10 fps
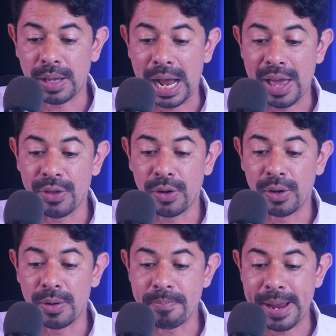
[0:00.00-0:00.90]

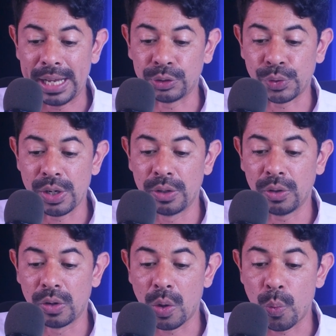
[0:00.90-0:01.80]
either Patreon
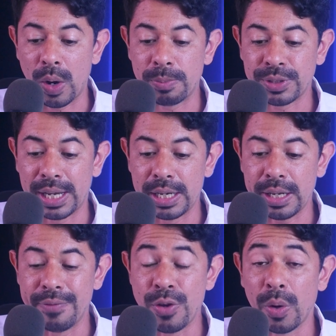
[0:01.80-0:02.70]
or a website,
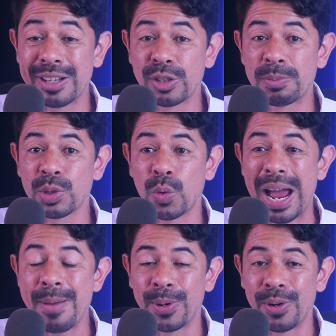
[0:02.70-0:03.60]
if you are a
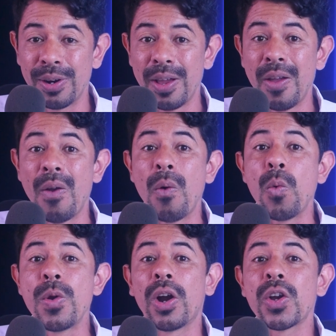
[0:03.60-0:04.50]
subscriber,
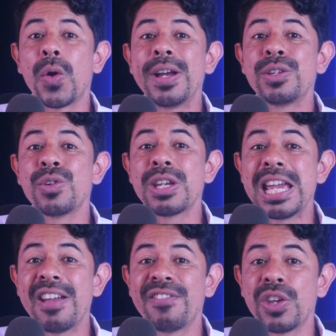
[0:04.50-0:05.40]
we are going to
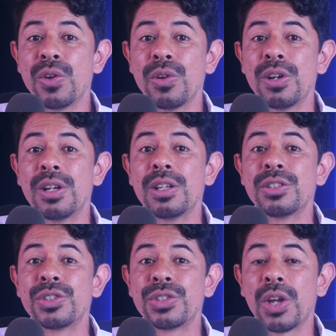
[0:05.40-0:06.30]
give you
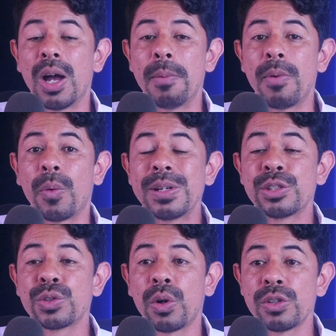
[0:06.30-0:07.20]
some
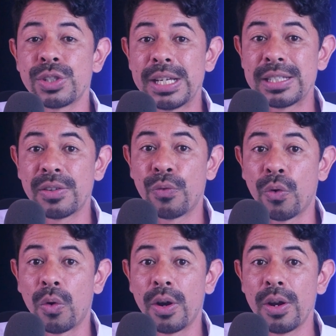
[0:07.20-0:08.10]
resources
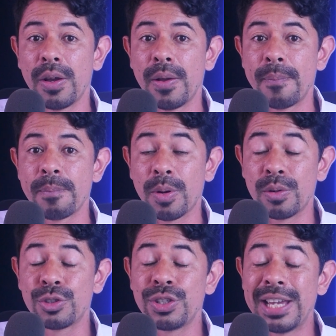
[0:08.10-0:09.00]
for
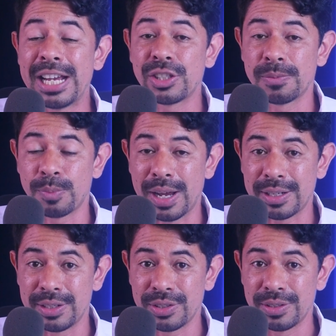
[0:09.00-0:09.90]
pronunciation
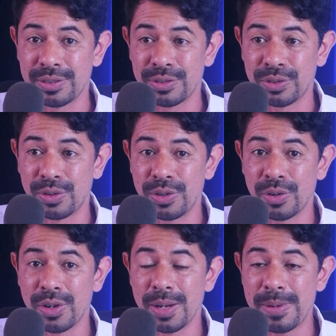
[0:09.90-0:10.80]
practice. So
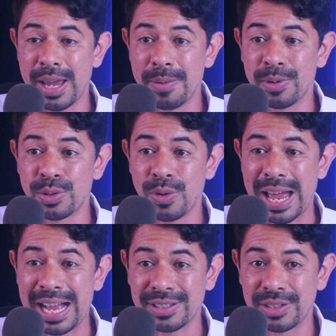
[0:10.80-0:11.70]
you're going to be able to
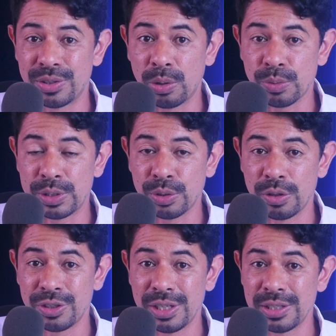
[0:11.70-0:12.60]
access those
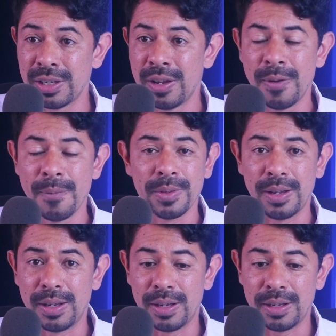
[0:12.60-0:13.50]
resources
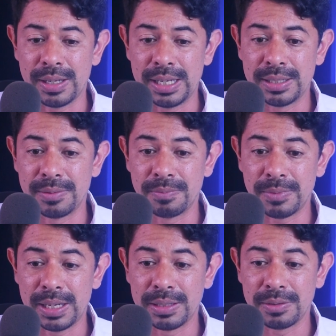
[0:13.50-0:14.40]

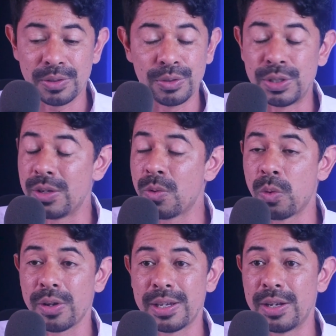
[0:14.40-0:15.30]
and continue
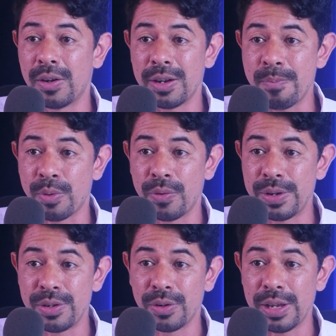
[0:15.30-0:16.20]
working on
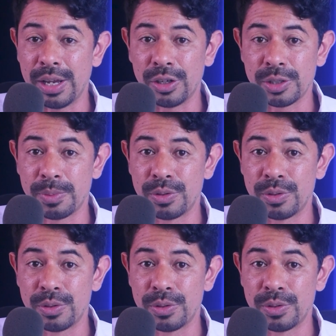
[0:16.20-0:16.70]
improving your English